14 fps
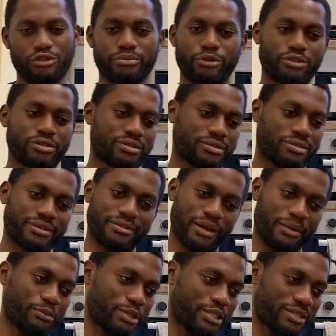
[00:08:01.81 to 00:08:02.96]
But I
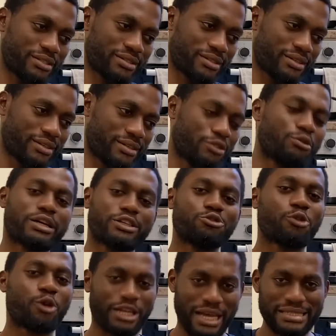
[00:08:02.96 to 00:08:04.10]
mean, when you
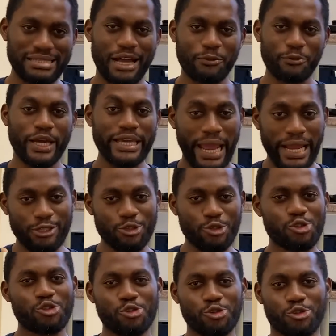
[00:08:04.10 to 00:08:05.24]
understand, when you're in those
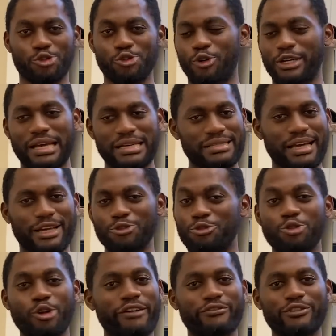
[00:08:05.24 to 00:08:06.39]
shoes, you understand. You will
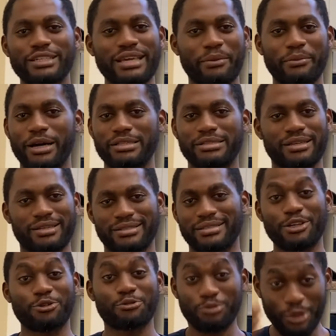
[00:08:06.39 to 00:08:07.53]
not even care about tier
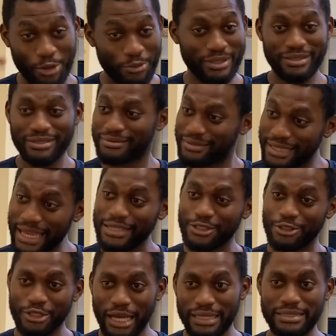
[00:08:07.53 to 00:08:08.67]
2. They will be telling you
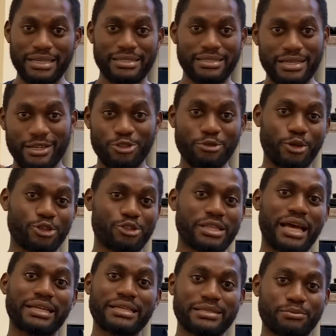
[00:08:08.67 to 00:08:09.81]
that there's tier 2, but you
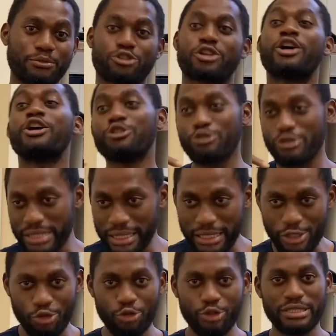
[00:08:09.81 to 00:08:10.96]
start next month. You say they
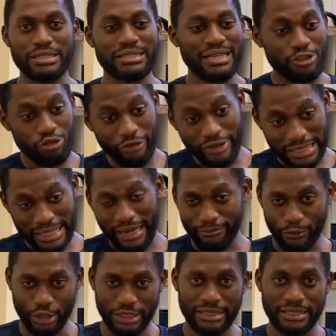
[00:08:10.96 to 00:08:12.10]
should do this. Let you first have
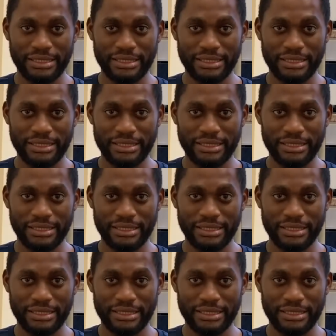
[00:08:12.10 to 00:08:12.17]
money.